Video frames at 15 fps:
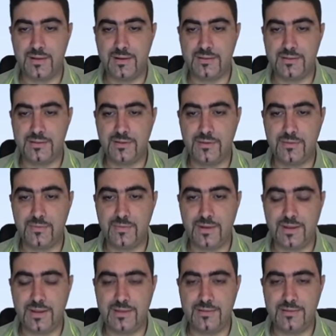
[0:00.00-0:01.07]
Let's go
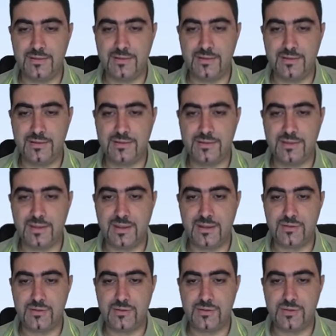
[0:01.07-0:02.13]
and
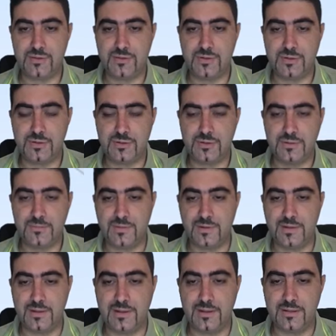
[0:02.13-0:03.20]
sketch,
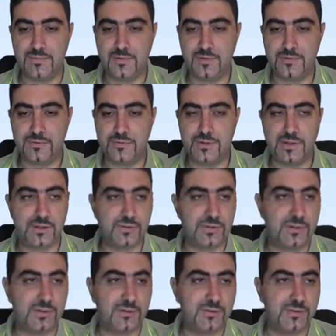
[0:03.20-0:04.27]
well, I'm going to sketch
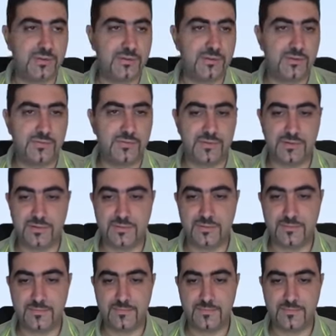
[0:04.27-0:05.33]
it on this surface.
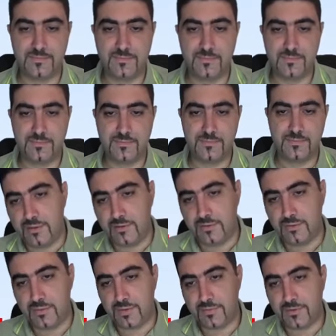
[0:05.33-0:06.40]

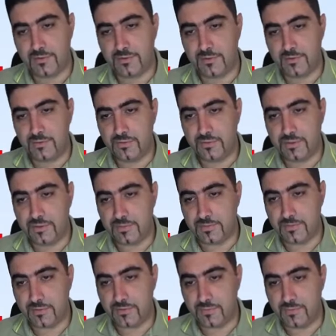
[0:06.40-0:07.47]
So what I'm going to do is
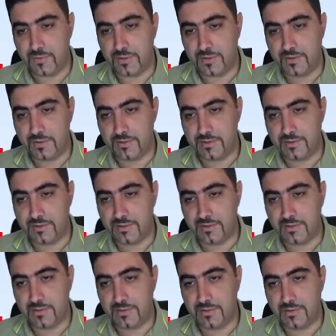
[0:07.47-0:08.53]
I'm going to bring this
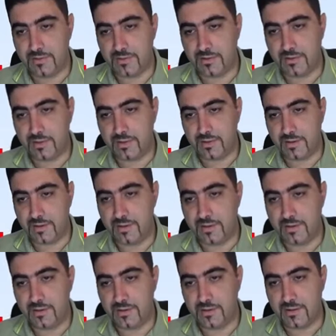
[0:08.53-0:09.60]
uh,
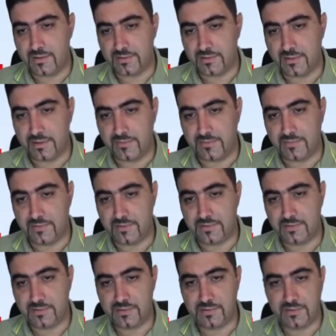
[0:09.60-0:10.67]
in as a
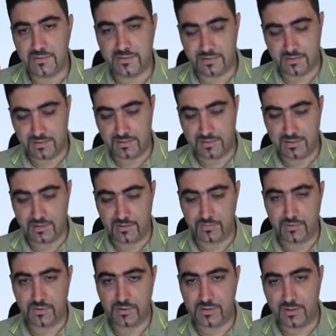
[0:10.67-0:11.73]
reference and I
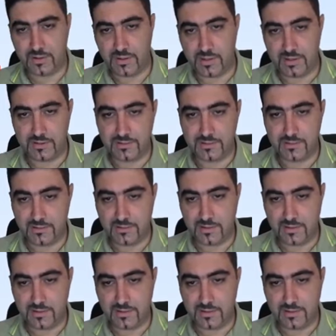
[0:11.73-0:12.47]
want to create